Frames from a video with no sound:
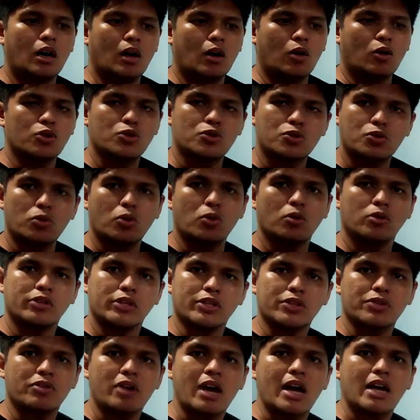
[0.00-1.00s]
control the
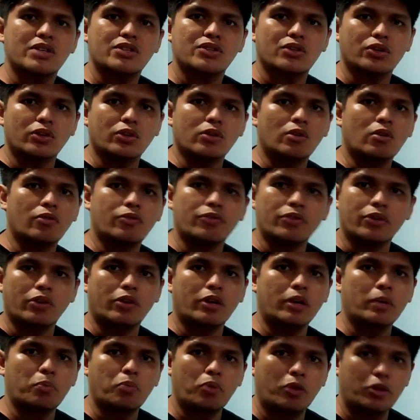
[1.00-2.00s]
traction of your
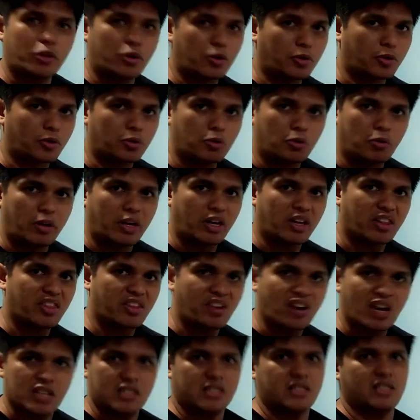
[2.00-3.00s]
grip when you're doing a
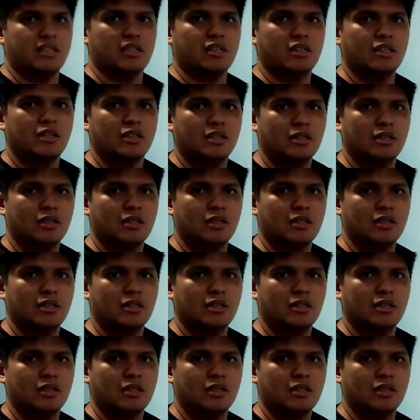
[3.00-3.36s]
thrust.